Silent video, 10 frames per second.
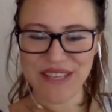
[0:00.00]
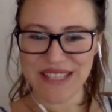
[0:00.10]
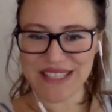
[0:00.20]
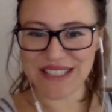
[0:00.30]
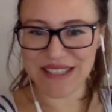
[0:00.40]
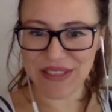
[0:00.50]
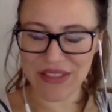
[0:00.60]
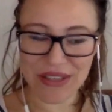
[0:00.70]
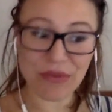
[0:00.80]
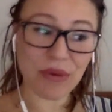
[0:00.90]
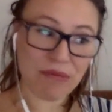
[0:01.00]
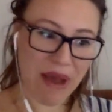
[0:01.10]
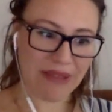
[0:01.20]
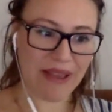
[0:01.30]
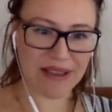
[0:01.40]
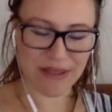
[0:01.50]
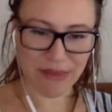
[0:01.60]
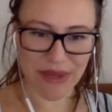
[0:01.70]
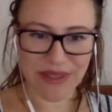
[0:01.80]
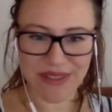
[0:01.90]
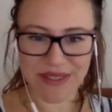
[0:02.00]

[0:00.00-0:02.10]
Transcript: Venus in the third with bad aspects.